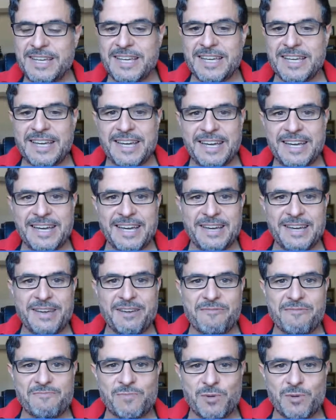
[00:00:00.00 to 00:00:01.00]

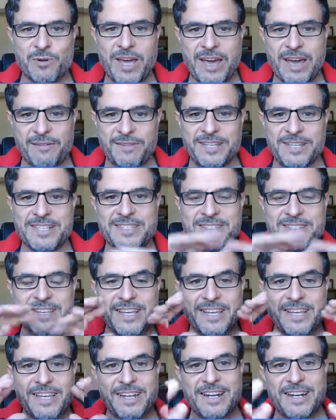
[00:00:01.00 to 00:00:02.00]
to have this
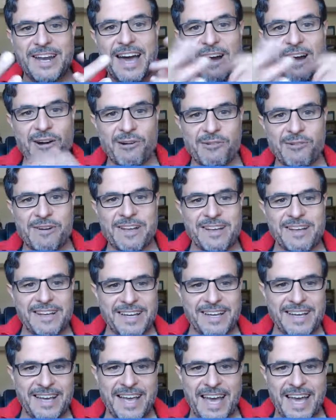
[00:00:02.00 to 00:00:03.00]
now
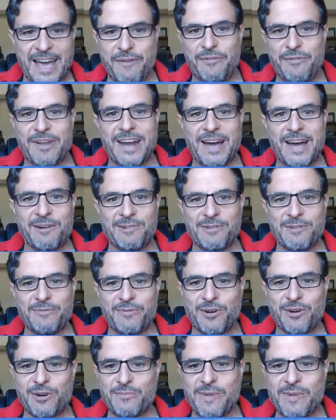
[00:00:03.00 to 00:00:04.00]
half an hour
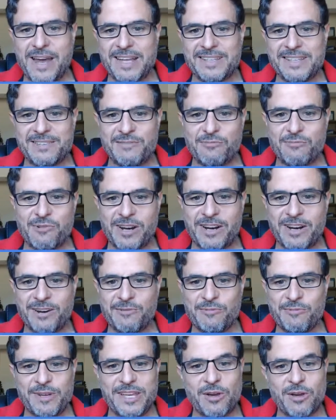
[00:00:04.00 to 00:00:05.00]
format where
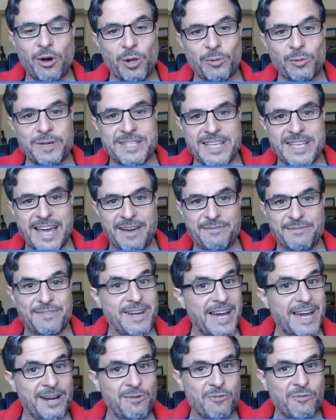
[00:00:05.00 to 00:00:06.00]
we always have
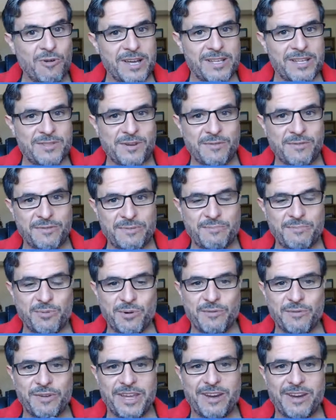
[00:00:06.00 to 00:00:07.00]
9 ways of
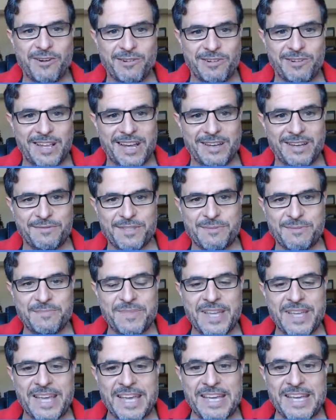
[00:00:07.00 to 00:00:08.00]
improving our lives.
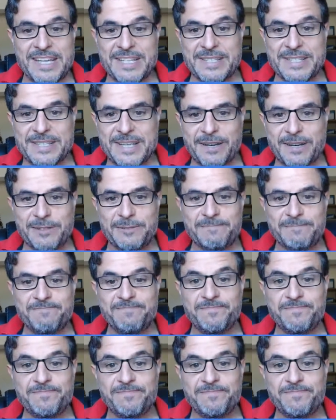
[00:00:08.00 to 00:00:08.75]
So,